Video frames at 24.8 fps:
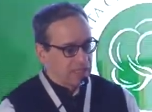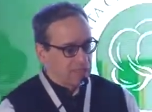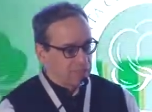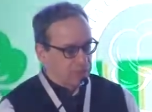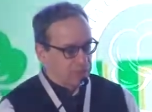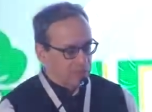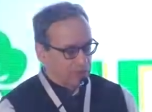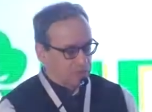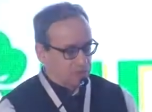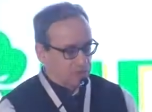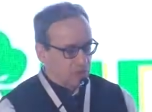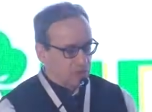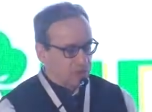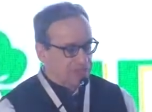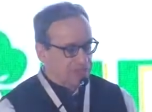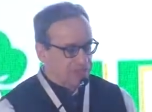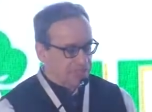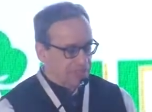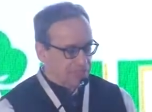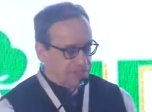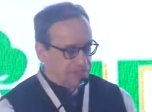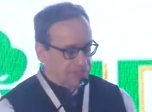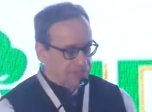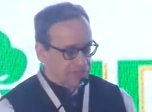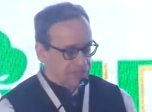but in most
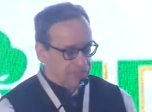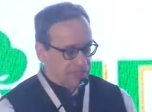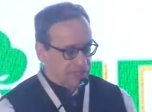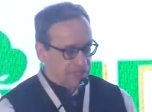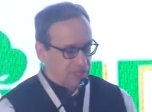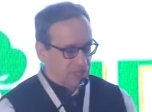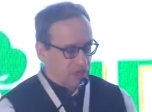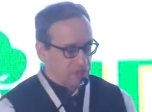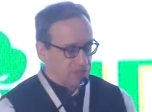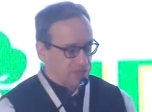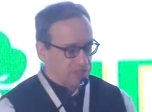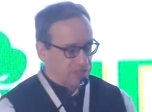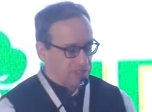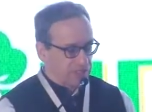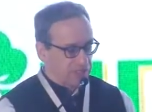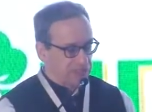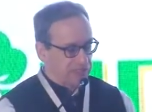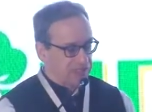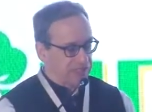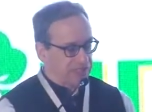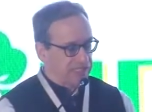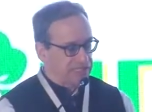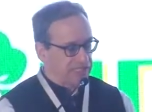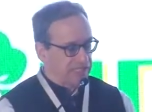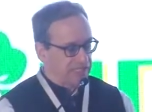countries only
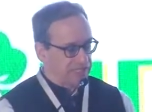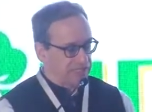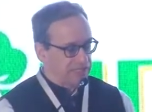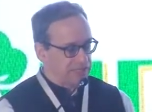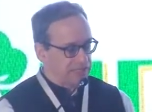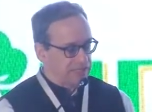retail,